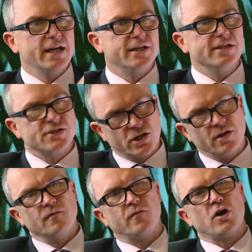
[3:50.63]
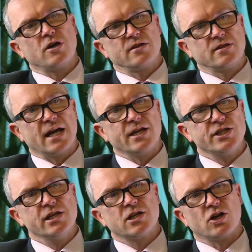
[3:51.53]
It needs to convert that
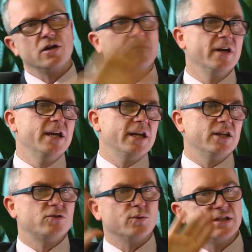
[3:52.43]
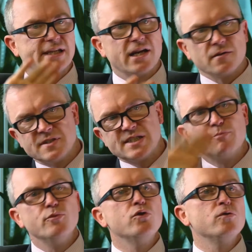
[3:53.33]
yield curve into a set of
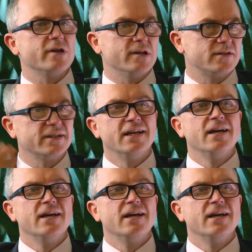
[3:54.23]
smoothed,